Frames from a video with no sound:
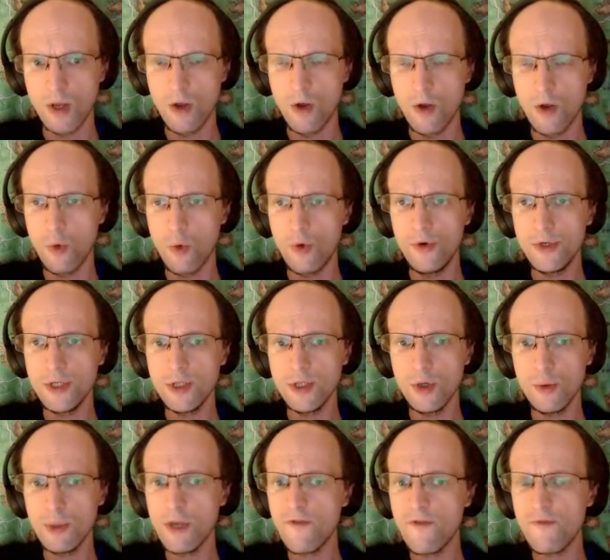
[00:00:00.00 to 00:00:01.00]
Or, you
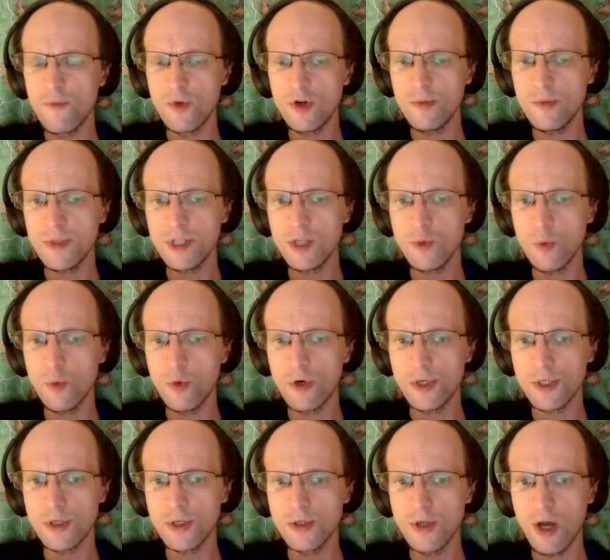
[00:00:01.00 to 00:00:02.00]
know, if Myrmidon were
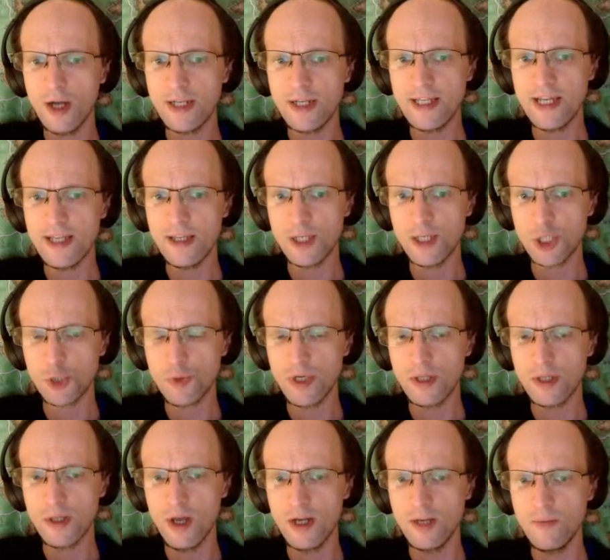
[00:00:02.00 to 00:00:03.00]
to not get a straight
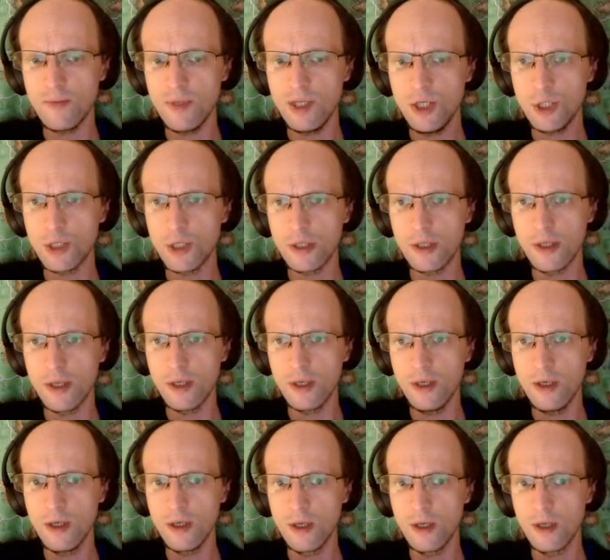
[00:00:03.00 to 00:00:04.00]
line
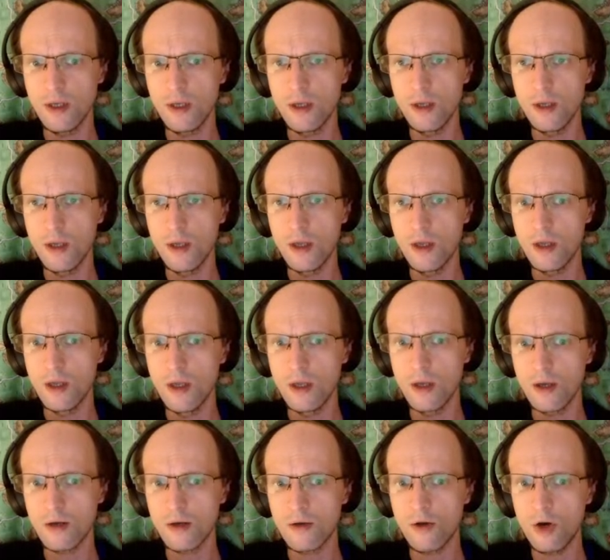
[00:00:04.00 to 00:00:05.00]
immediately,
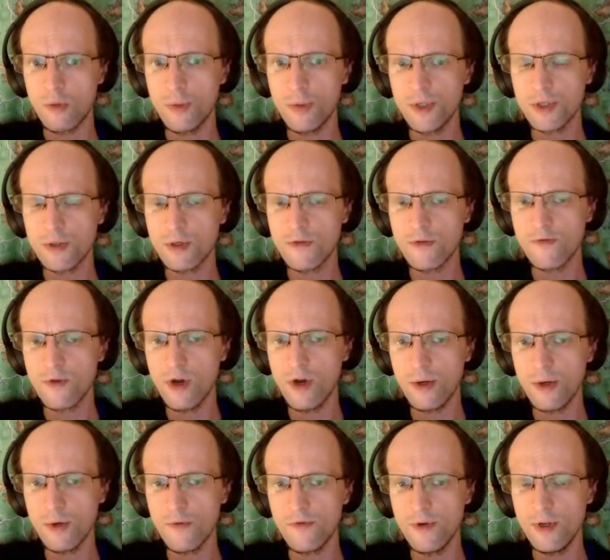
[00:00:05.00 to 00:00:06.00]
Carpenter could have gone
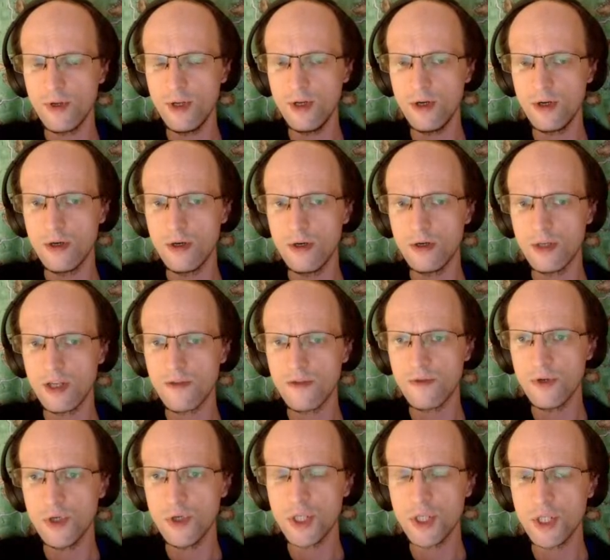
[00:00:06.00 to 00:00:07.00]
over here. Like,
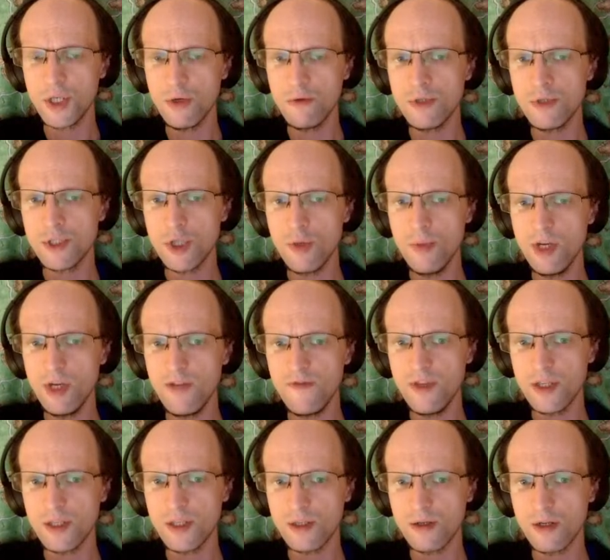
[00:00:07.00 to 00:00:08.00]
there's so many
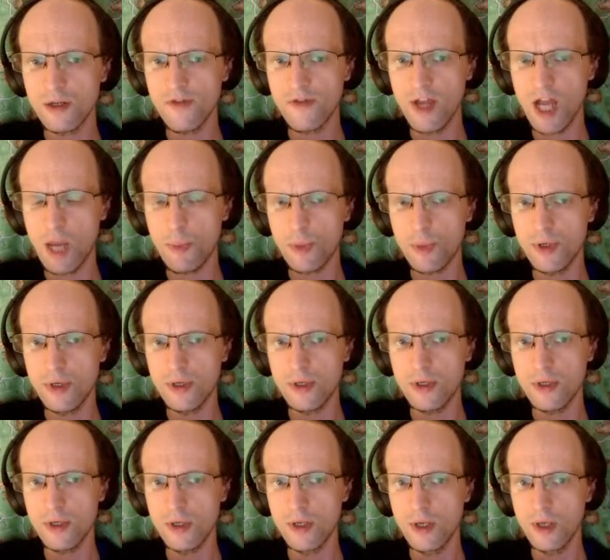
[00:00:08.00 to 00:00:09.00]
things that could have happened.
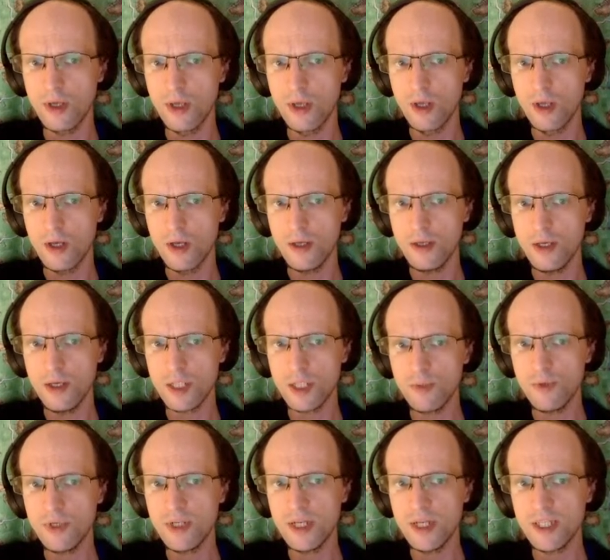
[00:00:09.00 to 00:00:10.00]
Yeah, so
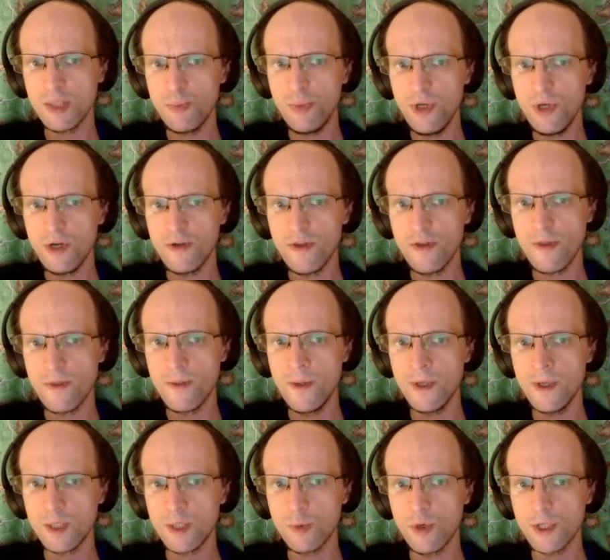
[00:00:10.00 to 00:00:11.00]
it does appear that
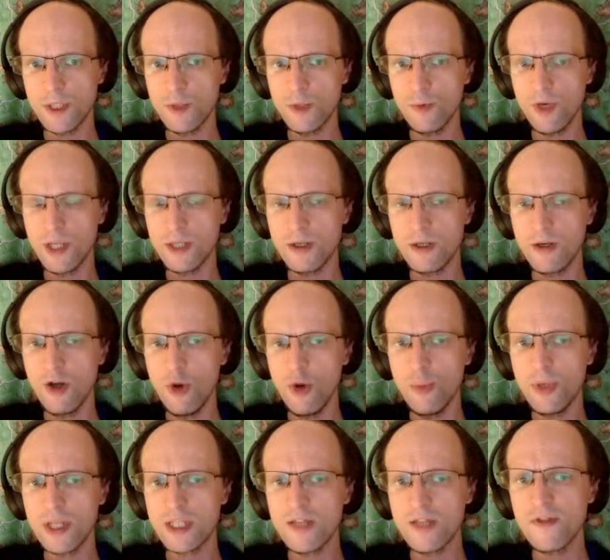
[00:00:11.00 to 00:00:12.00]
this was the way to go,
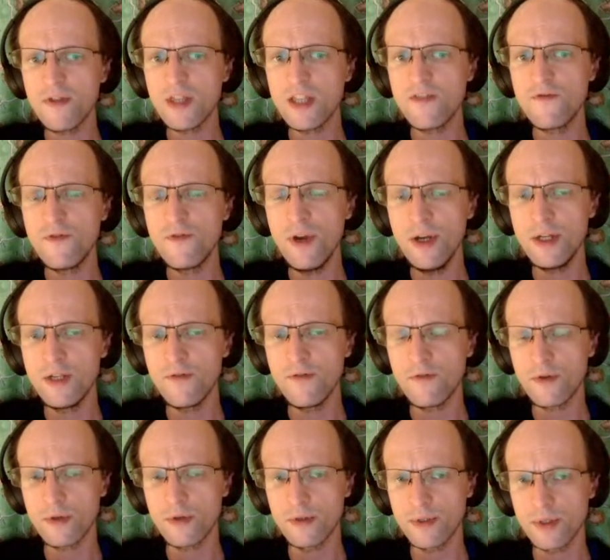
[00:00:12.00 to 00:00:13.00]
but it's something that's very
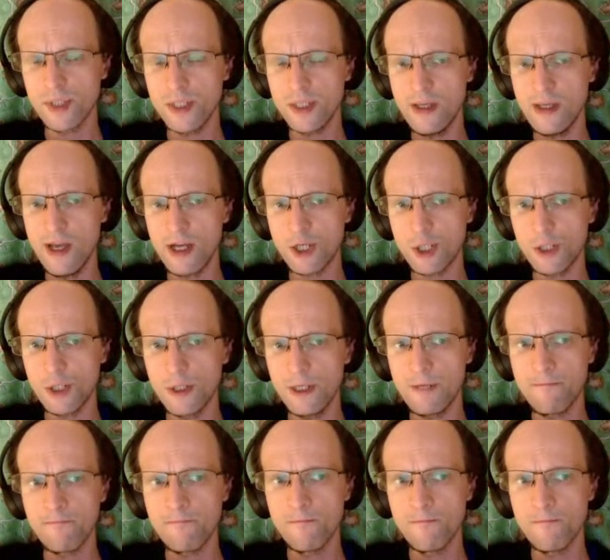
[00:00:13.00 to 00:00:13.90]
difficult to see, actually.